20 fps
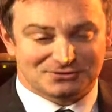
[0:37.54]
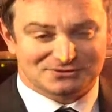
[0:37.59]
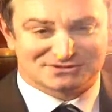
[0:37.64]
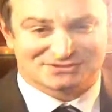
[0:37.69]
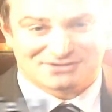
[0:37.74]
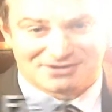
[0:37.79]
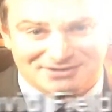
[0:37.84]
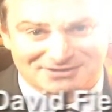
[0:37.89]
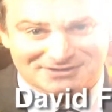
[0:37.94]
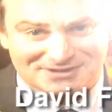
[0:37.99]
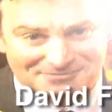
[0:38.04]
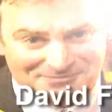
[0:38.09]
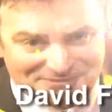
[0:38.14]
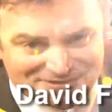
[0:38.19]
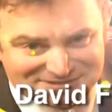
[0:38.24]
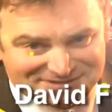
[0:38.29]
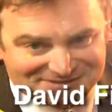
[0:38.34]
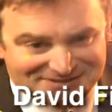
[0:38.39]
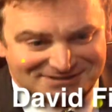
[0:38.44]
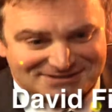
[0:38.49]
who started a
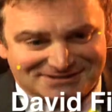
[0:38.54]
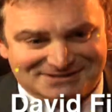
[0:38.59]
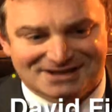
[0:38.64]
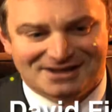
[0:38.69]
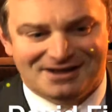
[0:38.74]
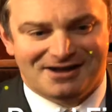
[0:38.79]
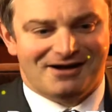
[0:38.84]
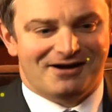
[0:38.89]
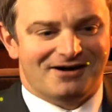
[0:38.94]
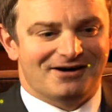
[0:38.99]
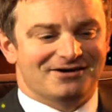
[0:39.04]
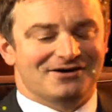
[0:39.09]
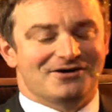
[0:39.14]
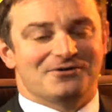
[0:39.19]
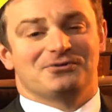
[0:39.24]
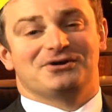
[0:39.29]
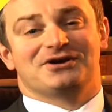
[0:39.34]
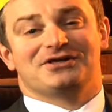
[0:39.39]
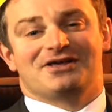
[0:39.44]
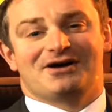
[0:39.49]
business, I
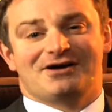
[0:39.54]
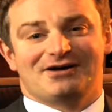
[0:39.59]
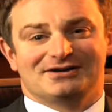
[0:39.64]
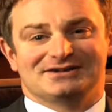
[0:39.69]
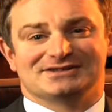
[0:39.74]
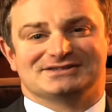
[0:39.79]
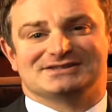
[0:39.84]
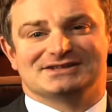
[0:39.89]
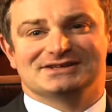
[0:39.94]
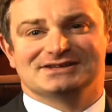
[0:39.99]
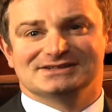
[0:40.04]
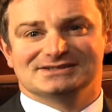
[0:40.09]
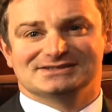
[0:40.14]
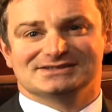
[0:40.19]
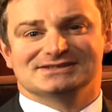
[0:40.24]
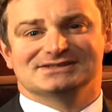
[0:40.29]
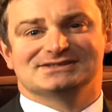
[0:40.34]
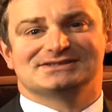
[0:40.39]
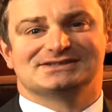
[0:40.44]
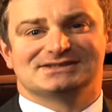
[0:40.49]
know one of the hardest
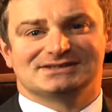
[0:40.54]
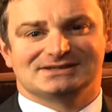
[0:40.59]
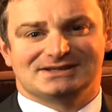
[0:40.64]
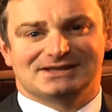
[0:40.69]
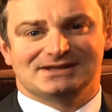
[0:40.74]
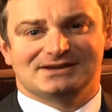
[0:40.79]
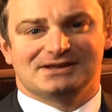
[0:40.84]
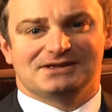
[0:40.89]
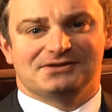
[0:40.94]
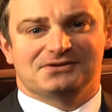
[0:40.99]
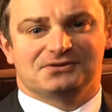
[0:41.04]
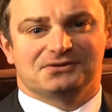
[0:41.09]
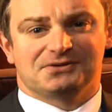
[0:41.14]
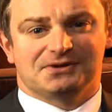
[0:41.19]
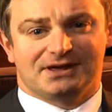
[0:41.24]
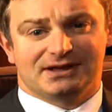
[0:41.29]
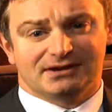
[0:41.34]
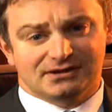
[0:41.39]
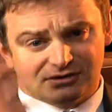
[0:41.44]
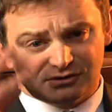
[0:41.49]
things is getting your,
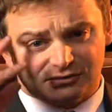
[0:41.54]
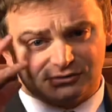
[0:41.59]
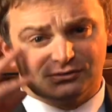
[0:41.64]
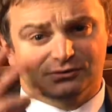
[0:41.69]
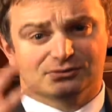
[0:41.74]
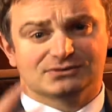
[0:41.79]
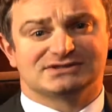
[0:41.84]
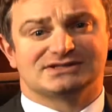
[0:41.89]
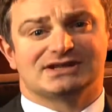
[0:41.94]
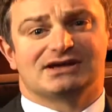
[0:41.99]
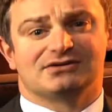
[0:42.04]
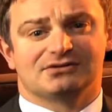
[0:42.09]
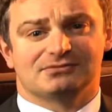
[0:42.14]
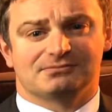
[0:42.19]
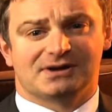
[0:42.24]
getting your thoughts down on